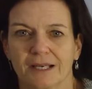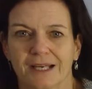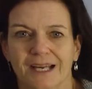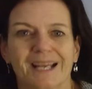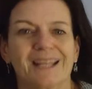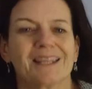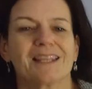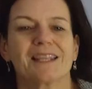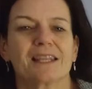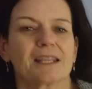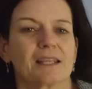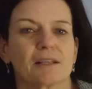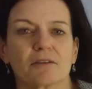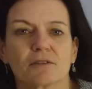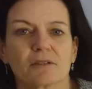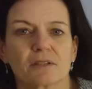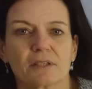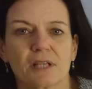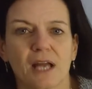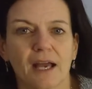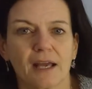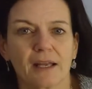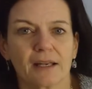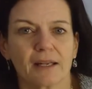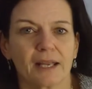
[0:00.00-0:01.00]
And there's
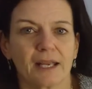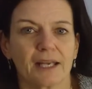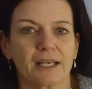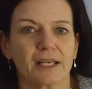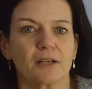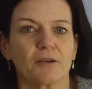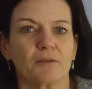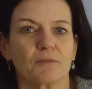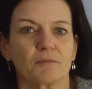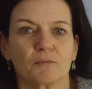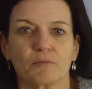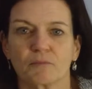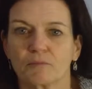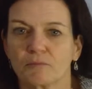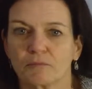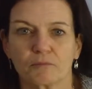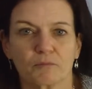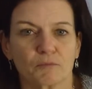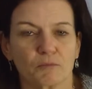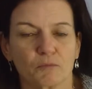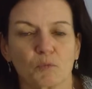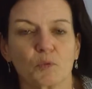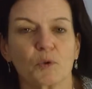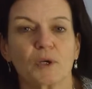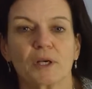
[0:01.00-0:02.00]
not any
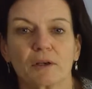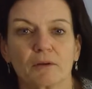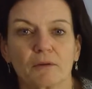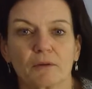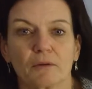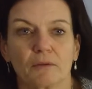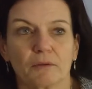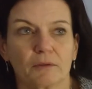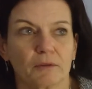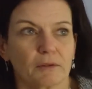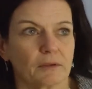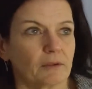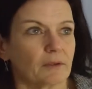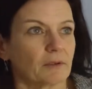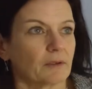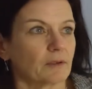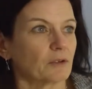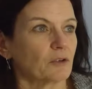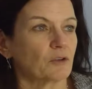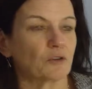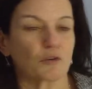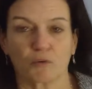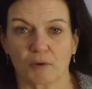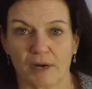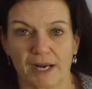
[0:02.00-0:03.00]
real
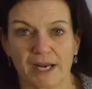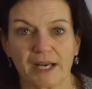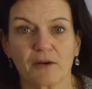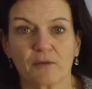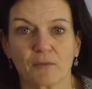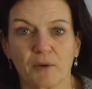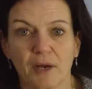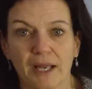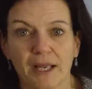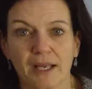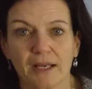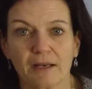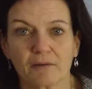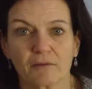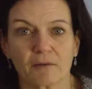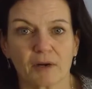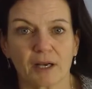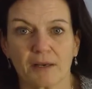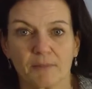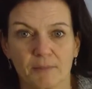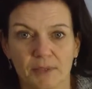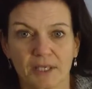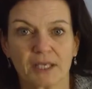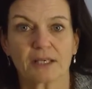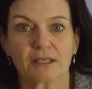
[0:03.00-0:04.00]
great way,
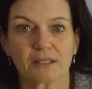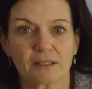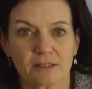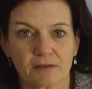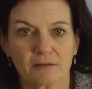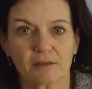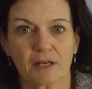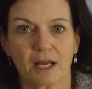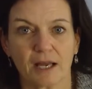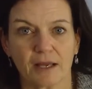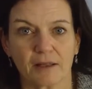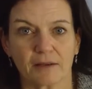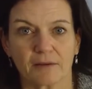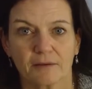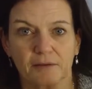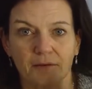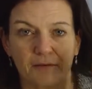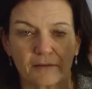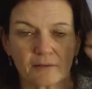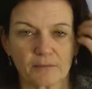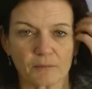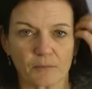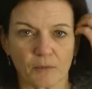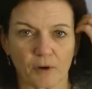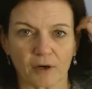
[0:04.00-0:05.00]
right? Because they're not
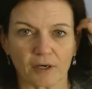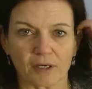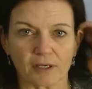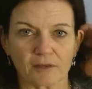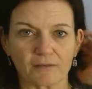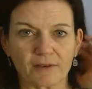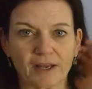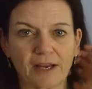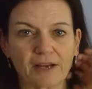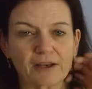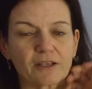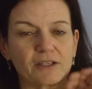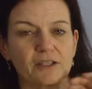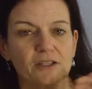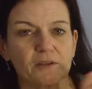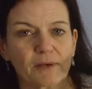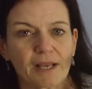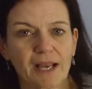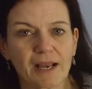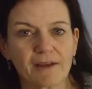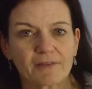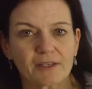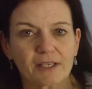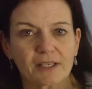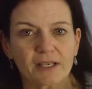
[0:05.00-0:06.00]
market valued. So we
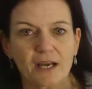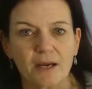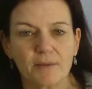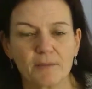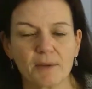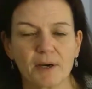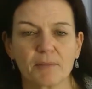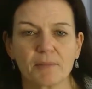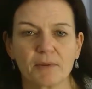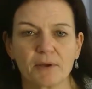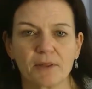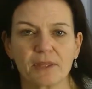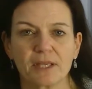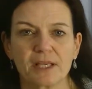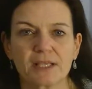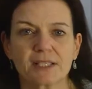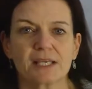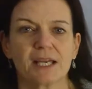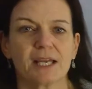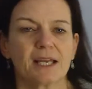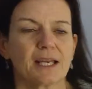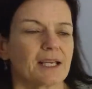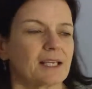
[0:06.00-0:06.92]
have to come up with things.